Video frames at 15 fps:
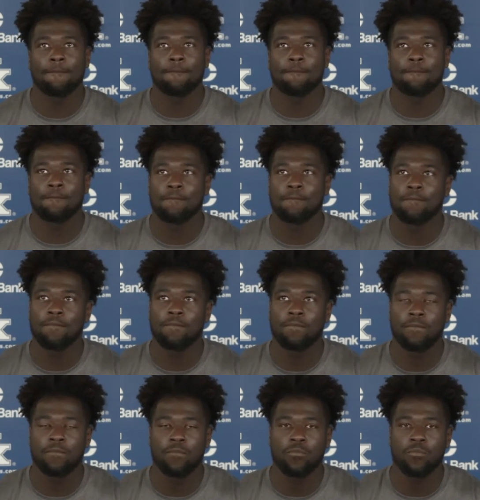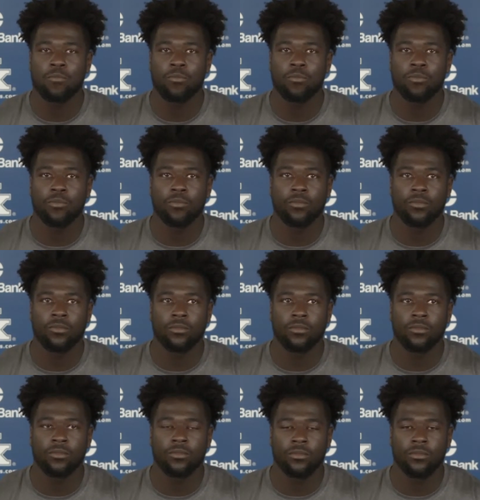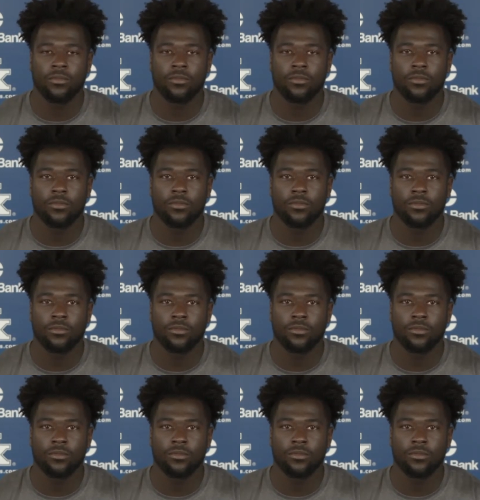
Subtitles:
[no speech]